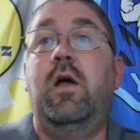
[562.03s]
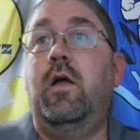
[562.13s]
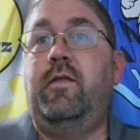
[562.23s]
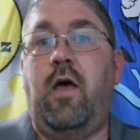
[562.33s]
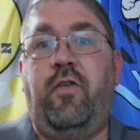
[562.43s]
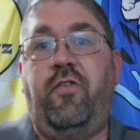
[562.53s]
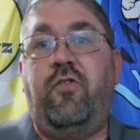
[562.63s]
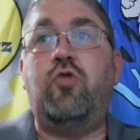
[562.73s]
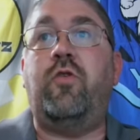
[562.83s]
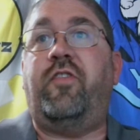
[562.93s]
Now, this is
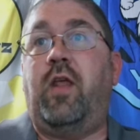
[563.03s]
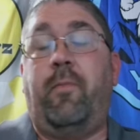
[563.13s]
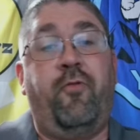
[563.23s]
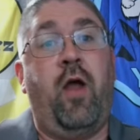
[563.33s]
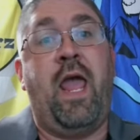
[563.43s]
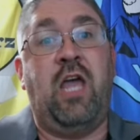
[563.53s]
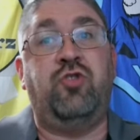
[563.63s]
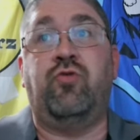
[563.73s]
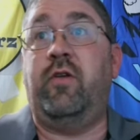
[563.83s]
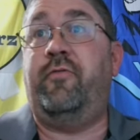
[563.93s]
usually set up for
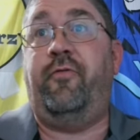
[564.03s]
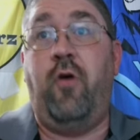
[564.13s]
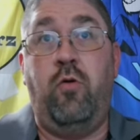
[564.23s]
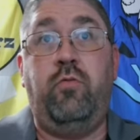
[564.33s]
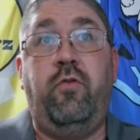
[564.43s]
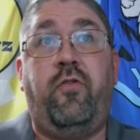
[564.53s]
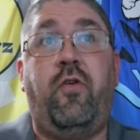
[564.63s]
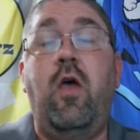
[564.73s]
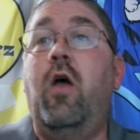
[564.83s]
Android phones.